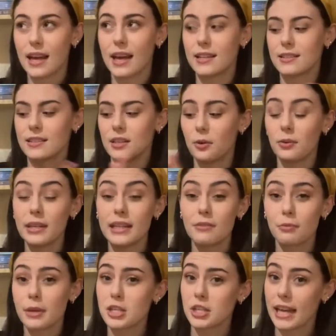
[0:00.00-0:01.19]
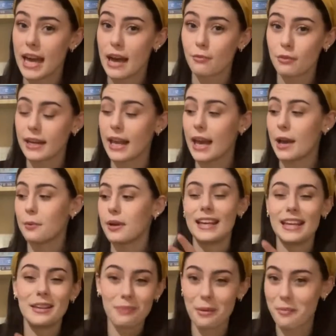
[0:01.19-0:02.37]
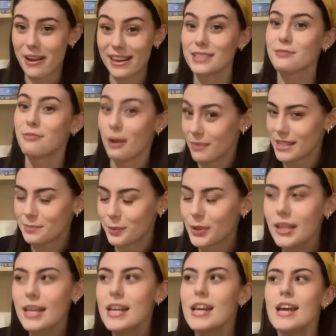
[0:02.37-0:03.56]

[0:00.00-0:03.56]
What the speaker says: and the only information I have right now in my brain is from this book.